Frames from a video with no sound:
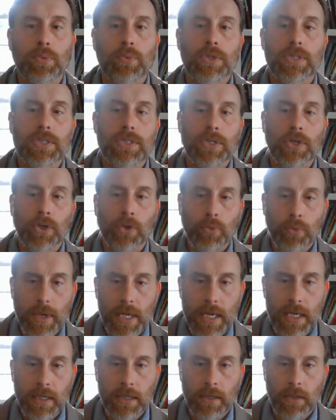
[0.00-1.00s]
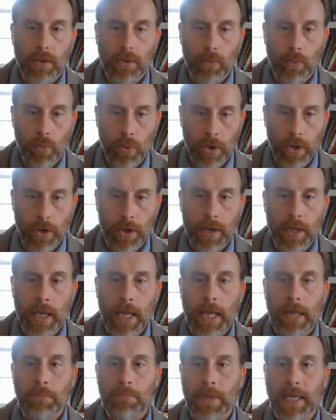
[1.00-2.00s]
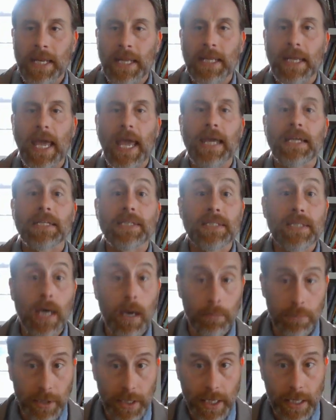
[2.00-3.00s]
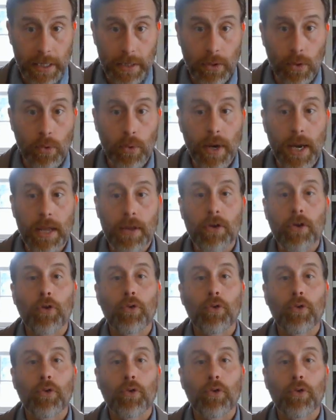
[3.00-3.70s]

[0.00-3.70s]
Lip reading: which is a Greek word meaning a doubling or a